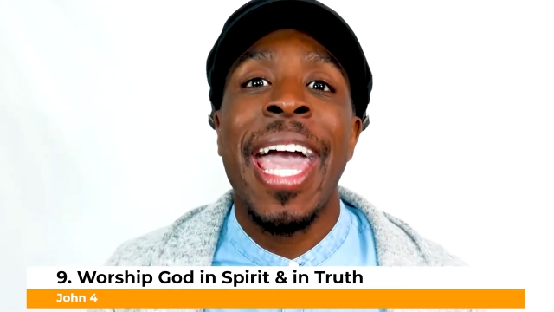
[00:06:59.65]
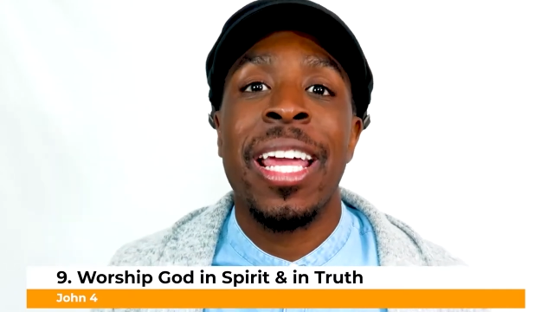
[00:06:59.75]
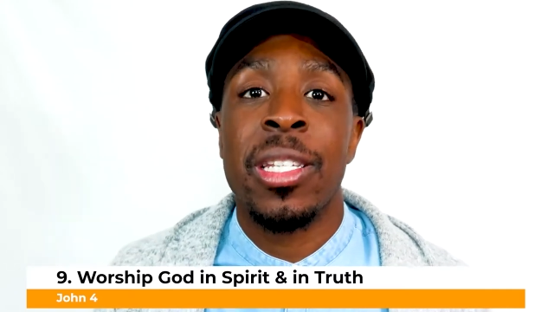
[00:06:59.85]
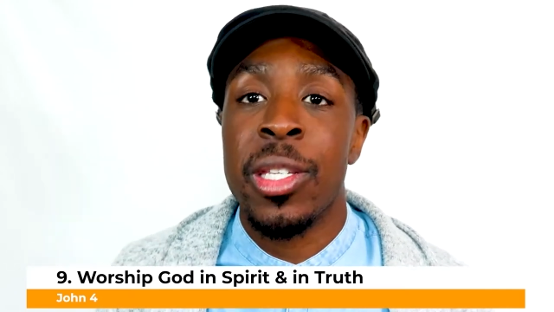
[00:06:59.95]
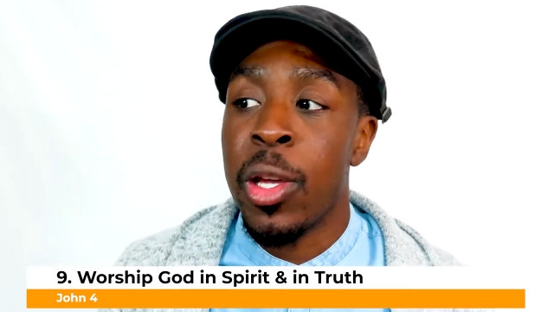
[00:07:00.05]

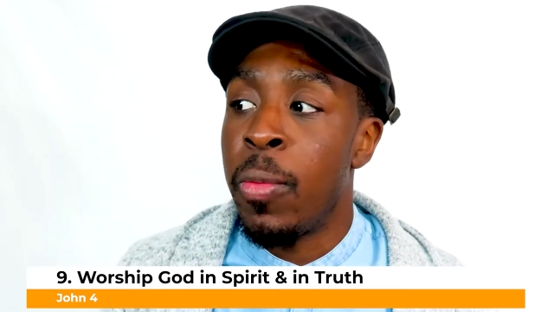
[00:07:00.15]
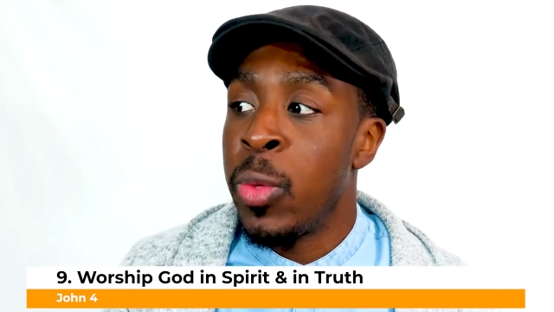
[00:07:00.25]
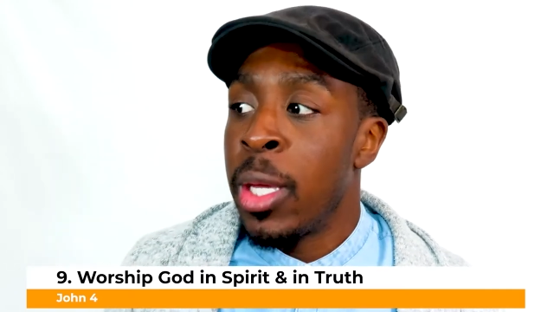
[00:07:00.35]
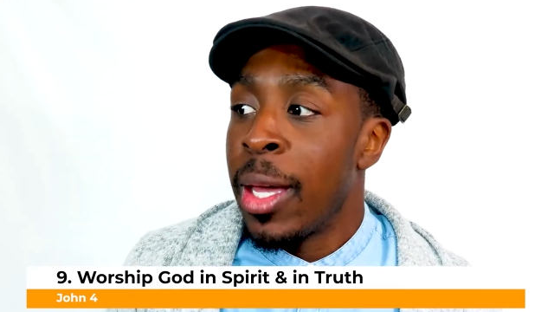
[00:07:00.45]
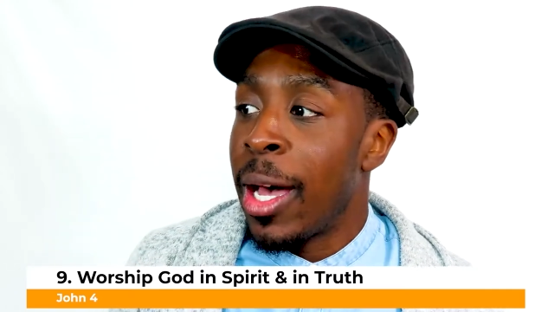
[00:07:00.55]
and so
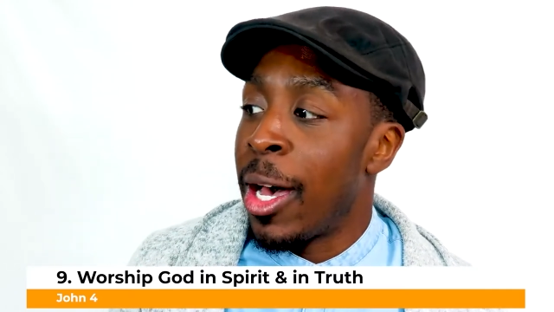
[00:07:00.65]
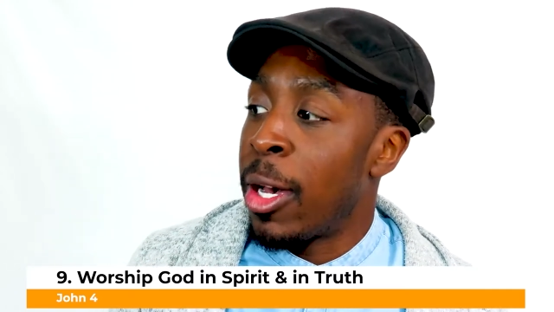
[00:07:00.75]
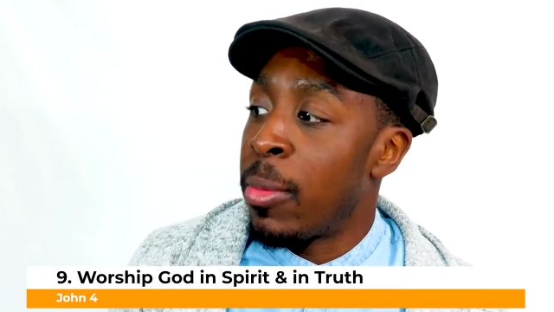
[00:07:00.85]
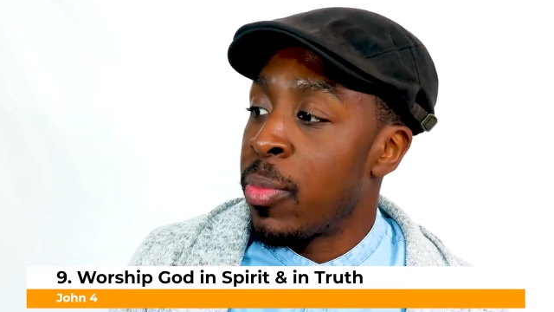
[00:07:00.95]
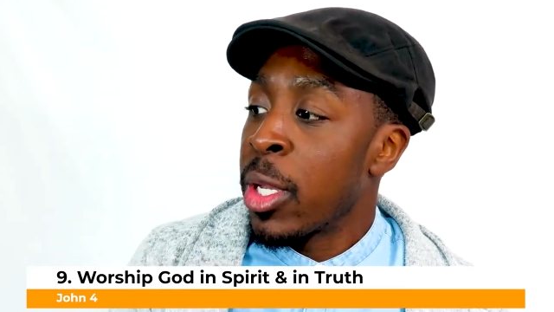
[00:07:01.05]

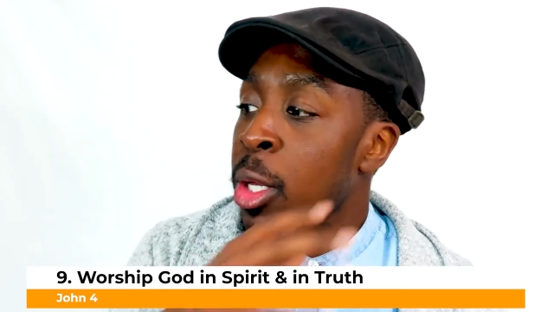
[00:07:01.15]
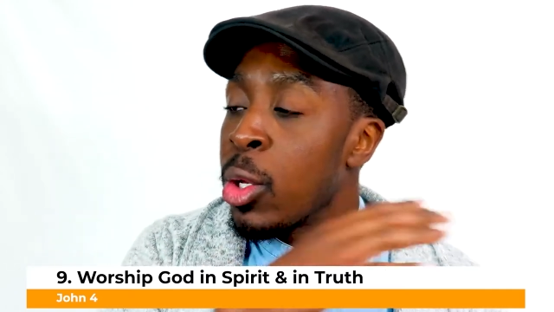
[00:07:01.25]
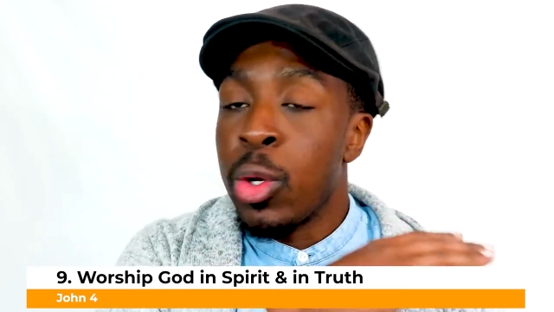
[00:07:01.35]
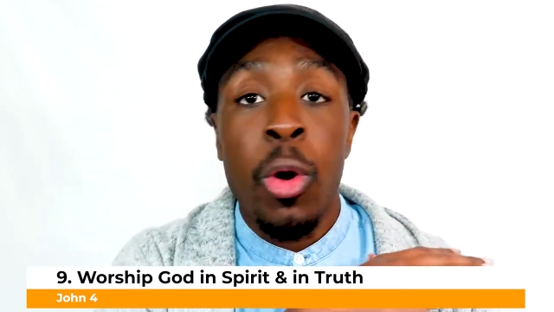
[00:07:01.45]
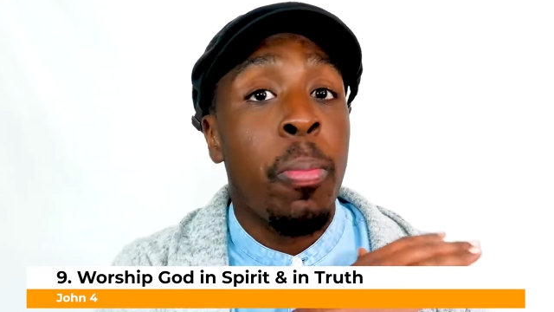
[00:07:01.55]
um,
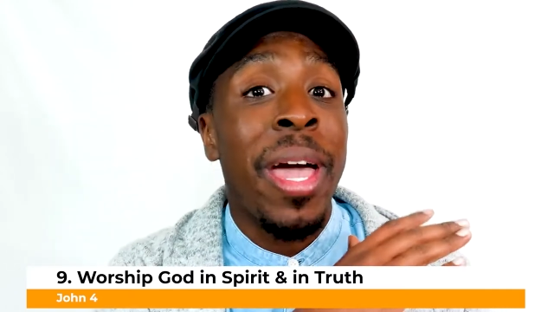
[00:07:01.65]
no